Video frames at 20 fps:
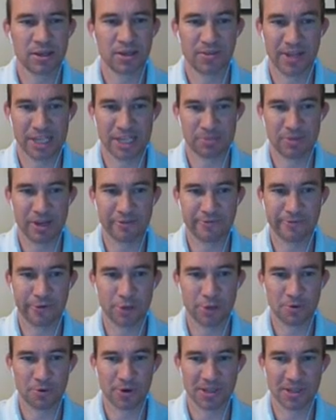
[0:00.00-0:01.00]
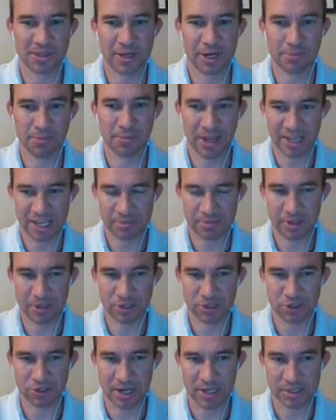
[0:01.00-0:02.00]
And that's my phone number right there, my
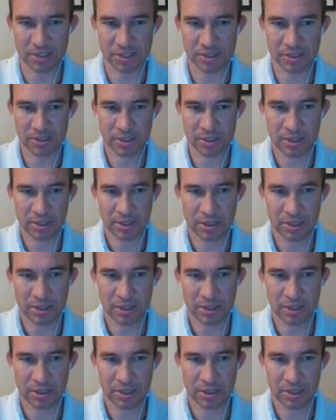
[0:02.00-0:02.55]
email address.